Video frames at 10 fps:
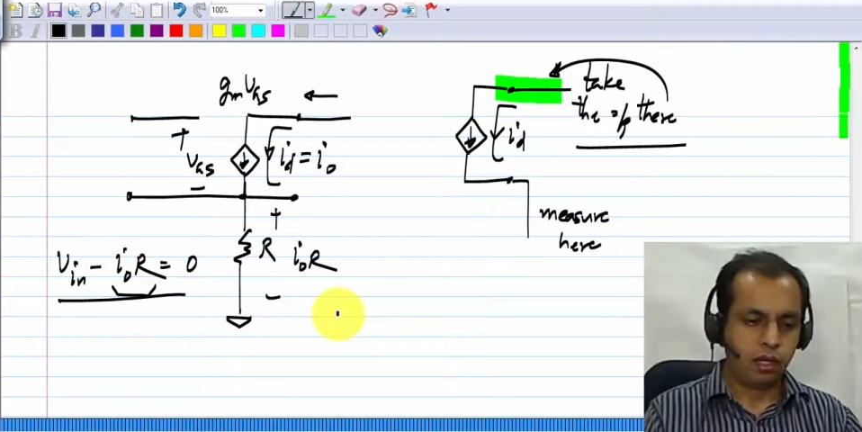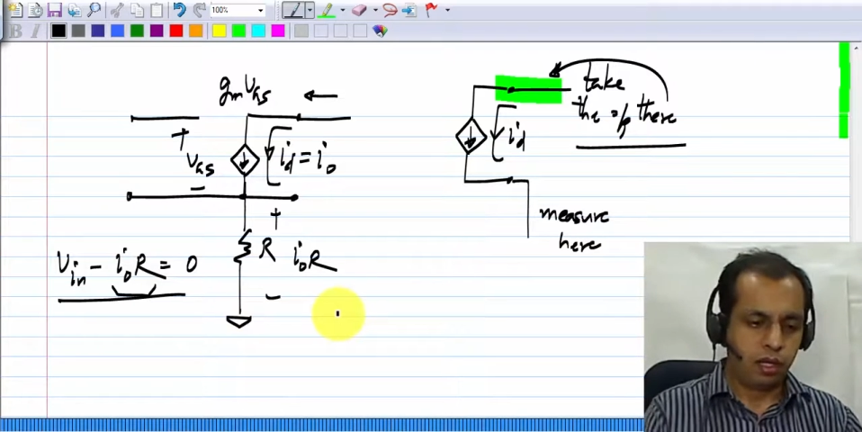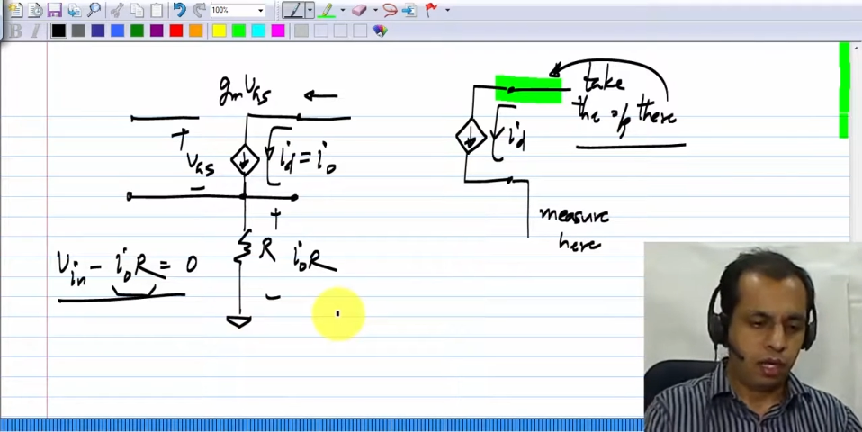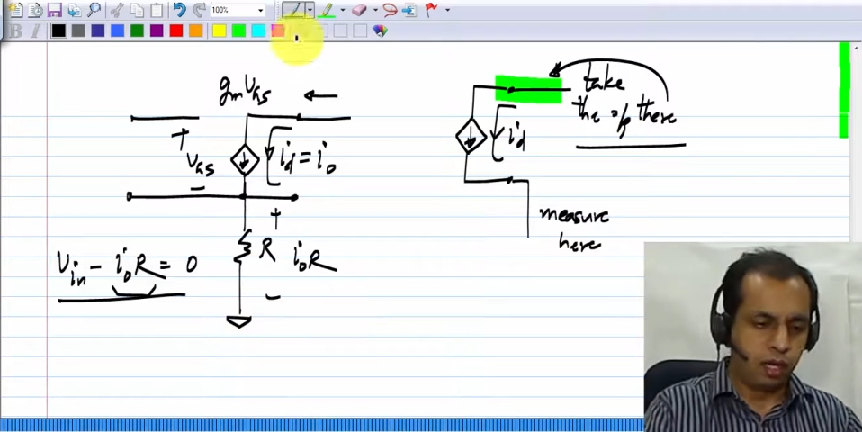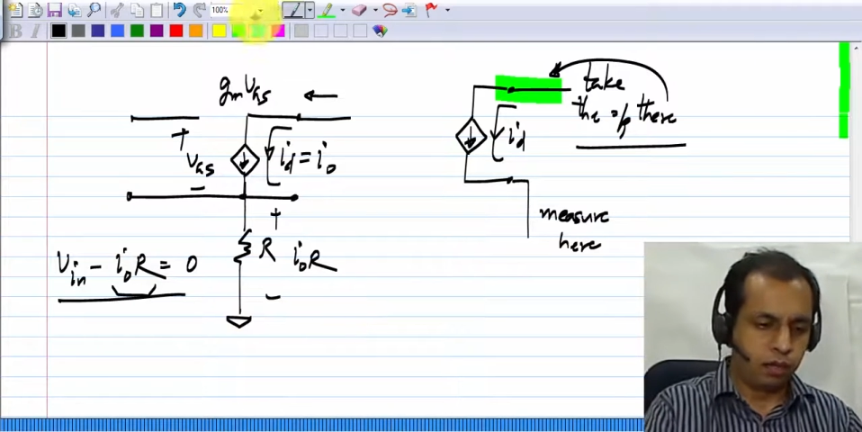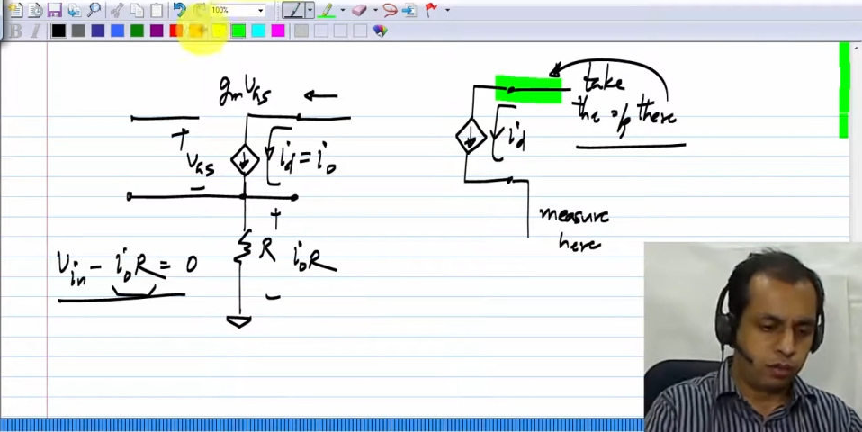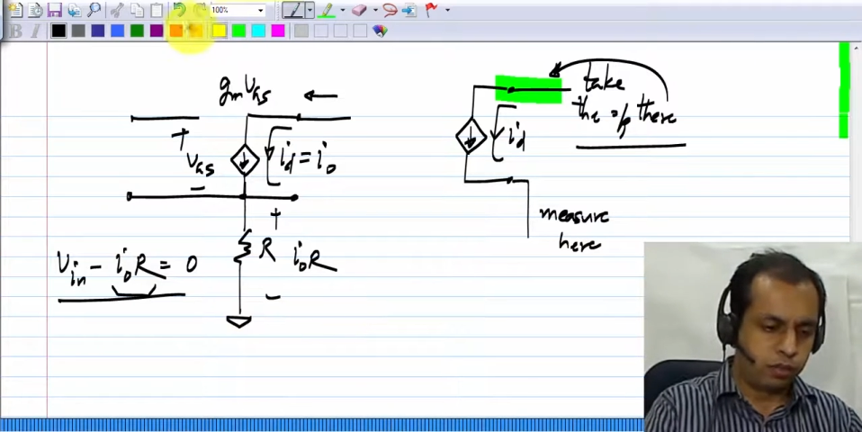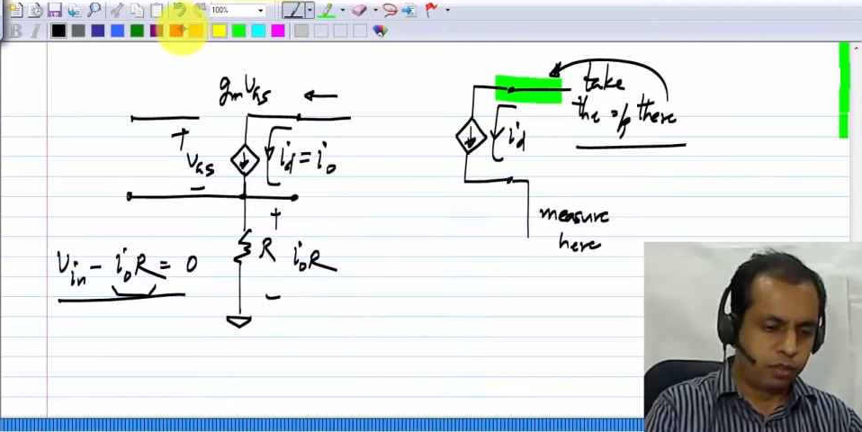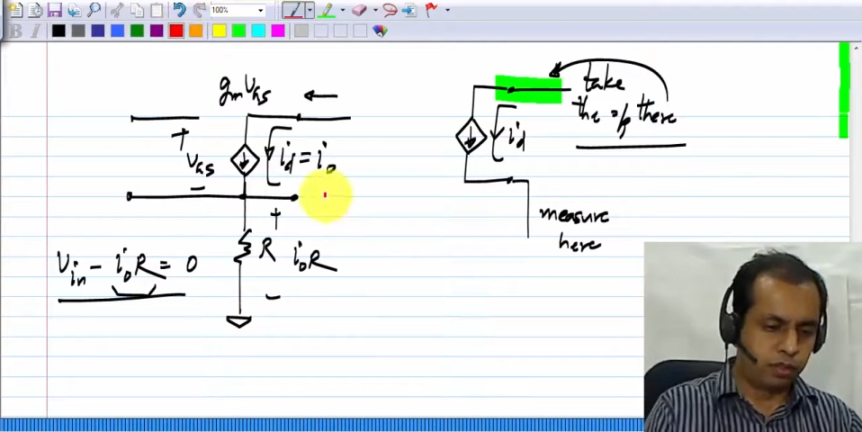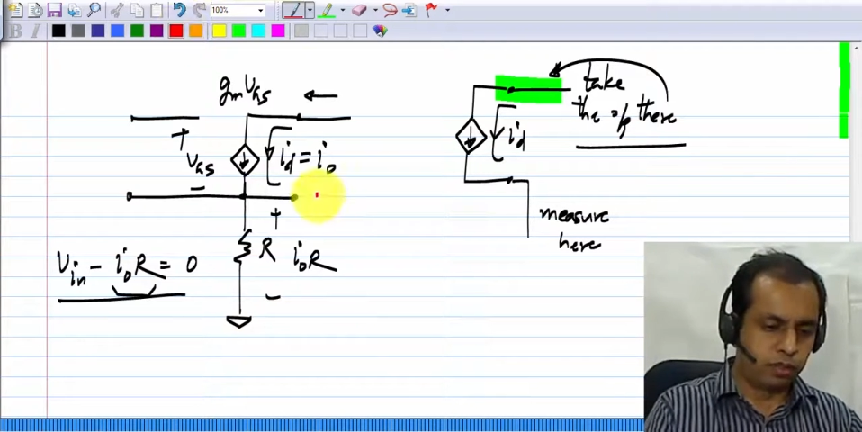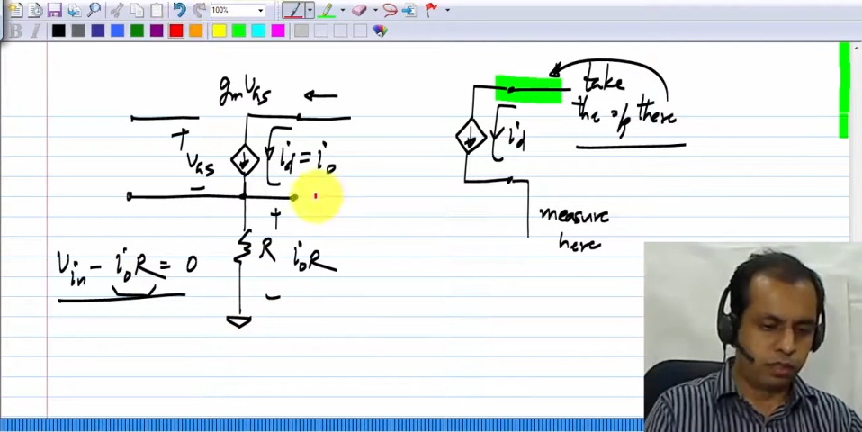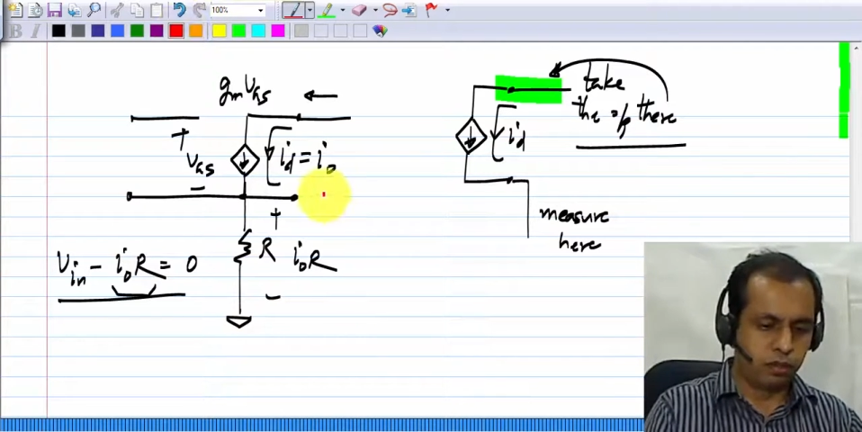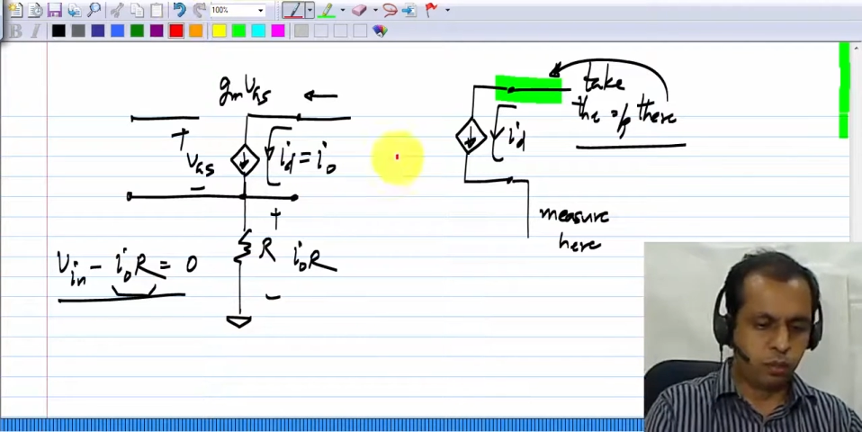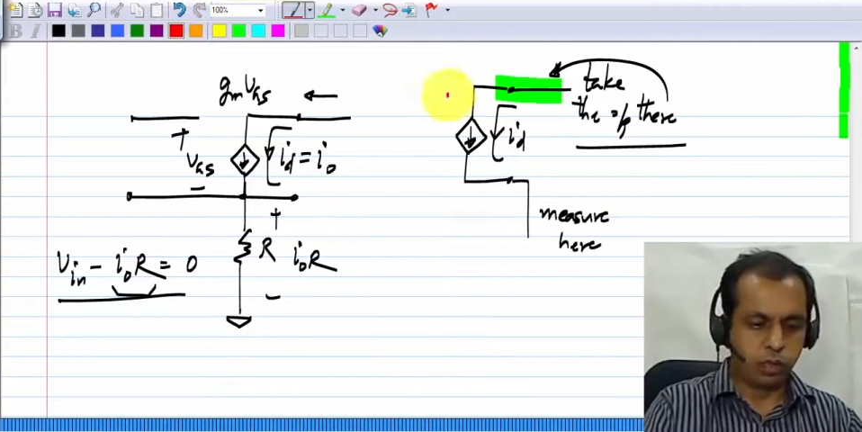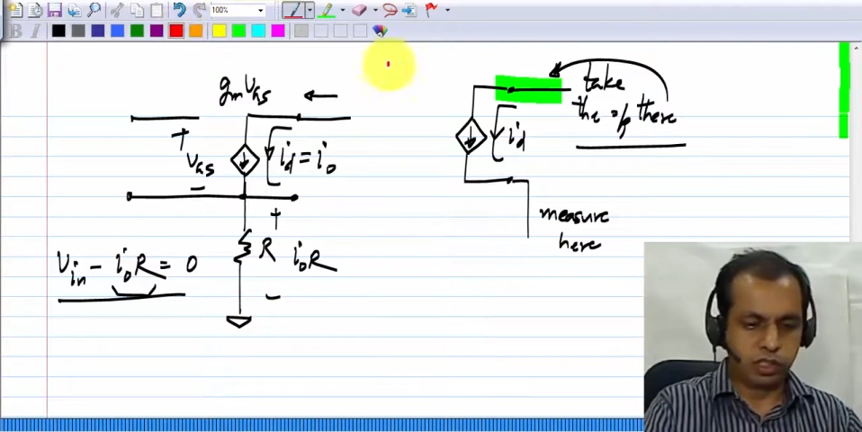Now the
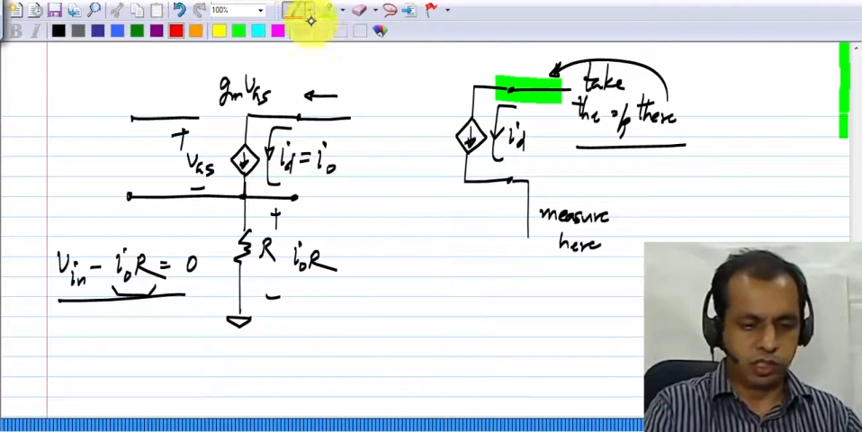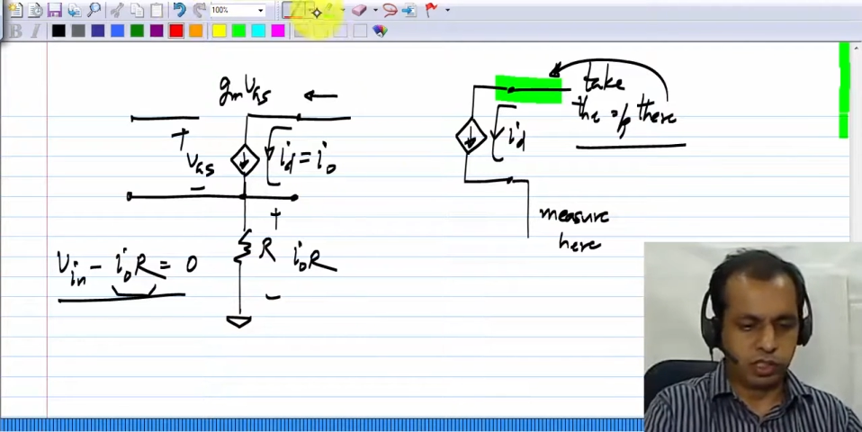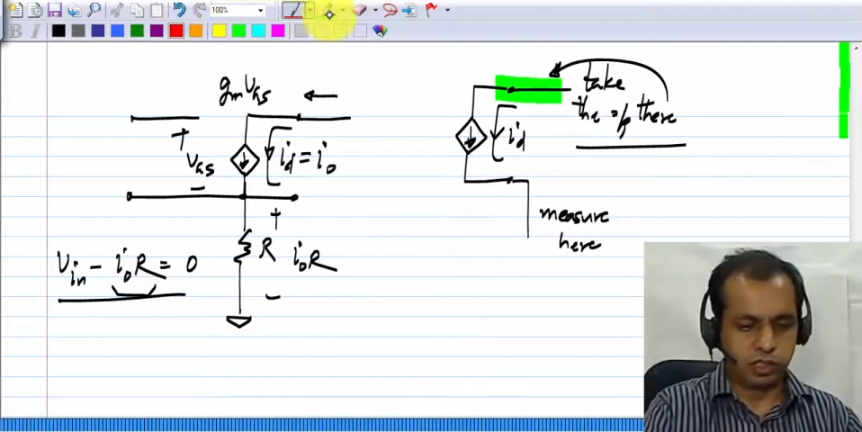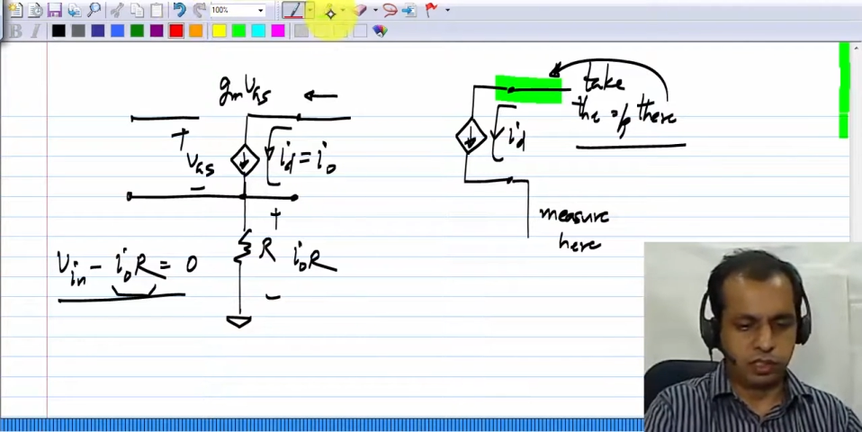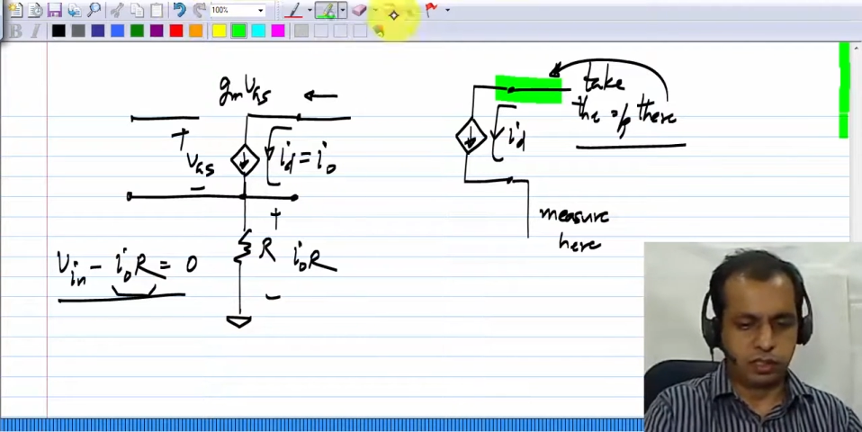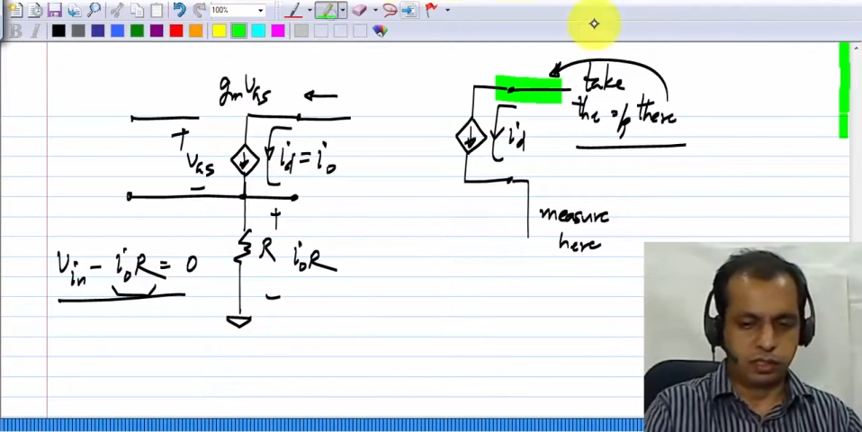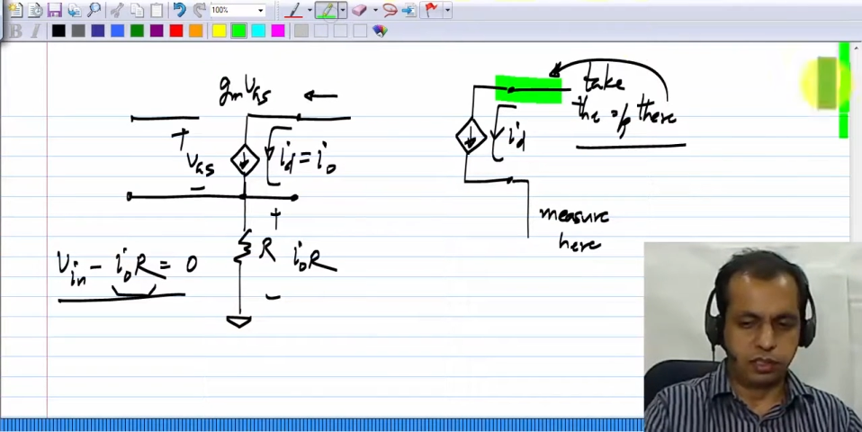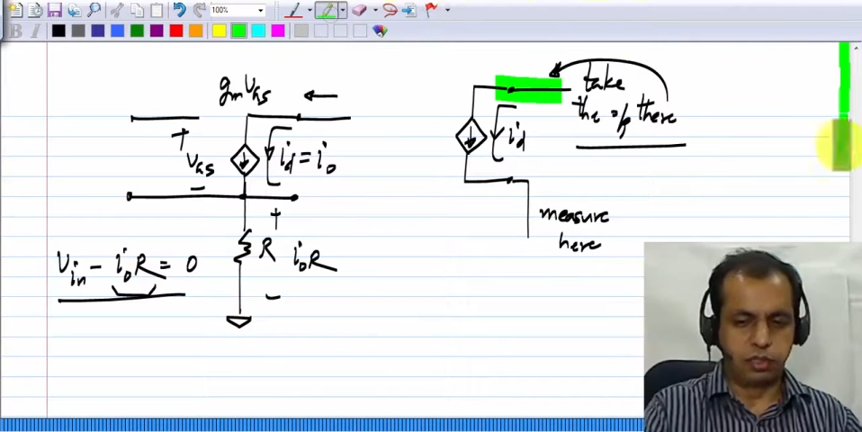voltage at the